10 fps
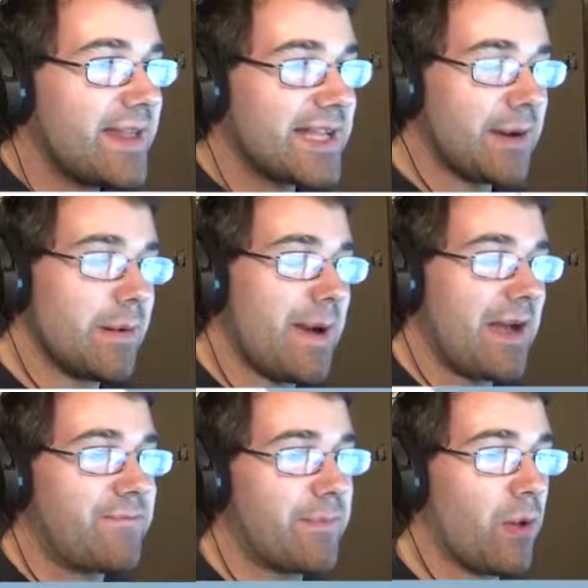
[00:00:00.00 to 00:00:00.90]
Coming
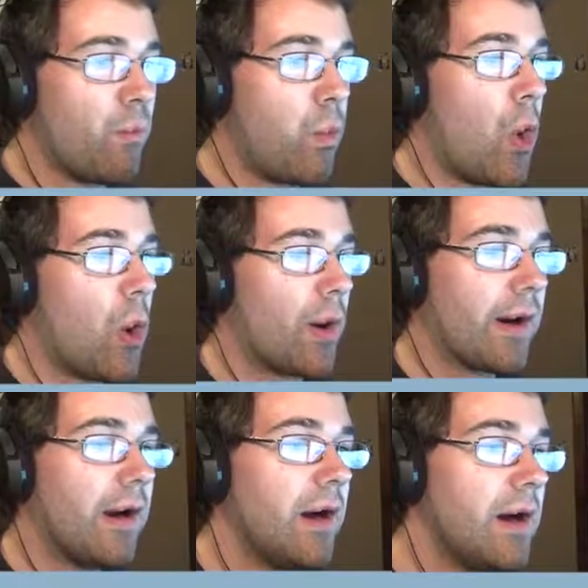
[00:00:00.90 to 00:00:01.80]
back from the
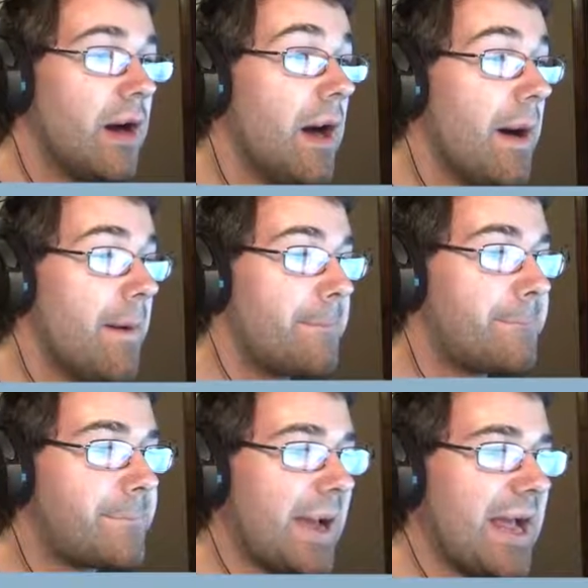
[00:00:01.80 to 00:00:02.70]
war.
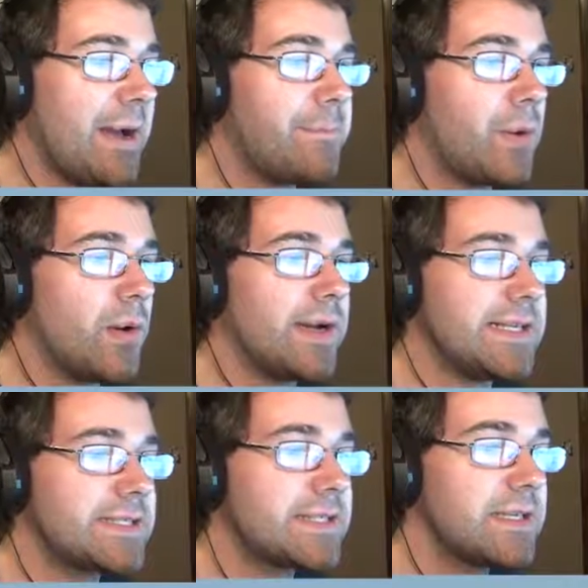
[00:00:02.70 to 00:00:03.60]
Bam,
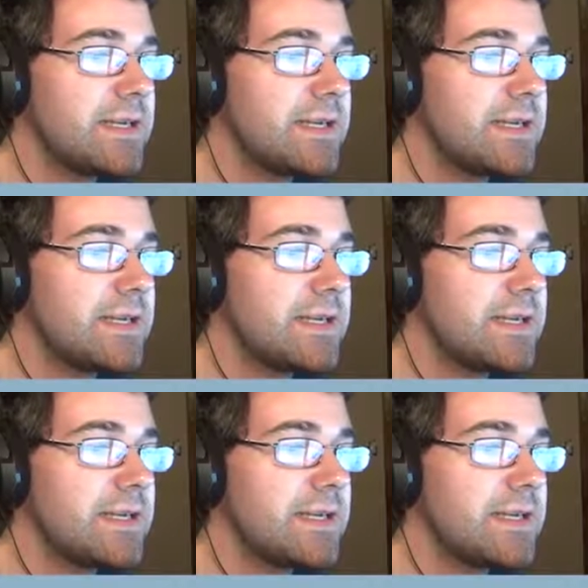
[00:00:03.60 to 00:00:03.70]
boys!